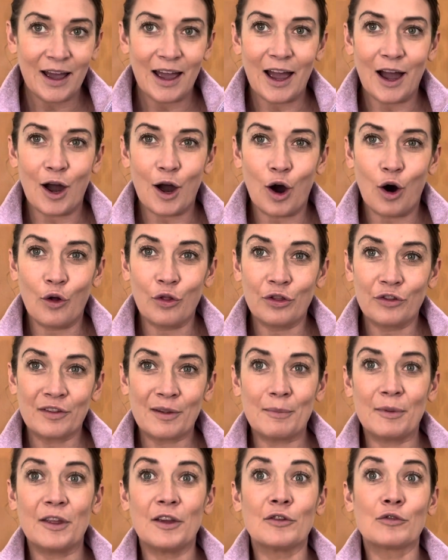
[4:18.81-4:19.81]
on
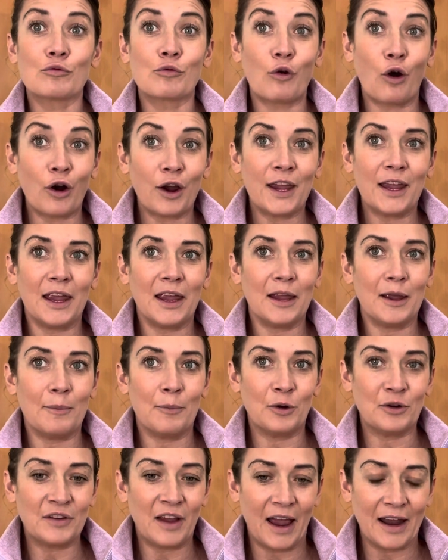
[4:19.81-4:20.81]
some of those rocky,
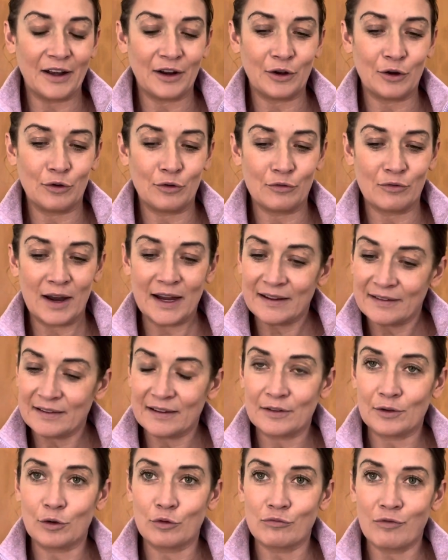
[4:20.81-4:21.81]
more technical
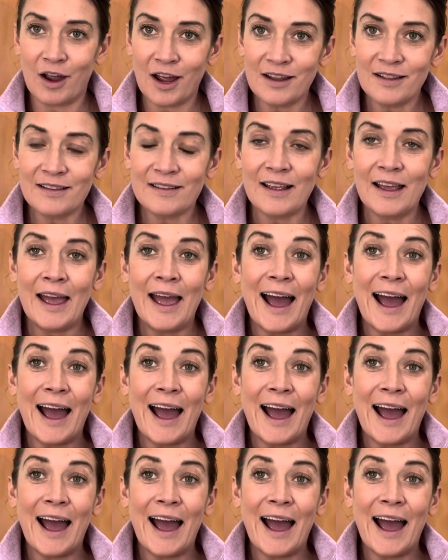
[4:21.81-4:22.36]
races or runs.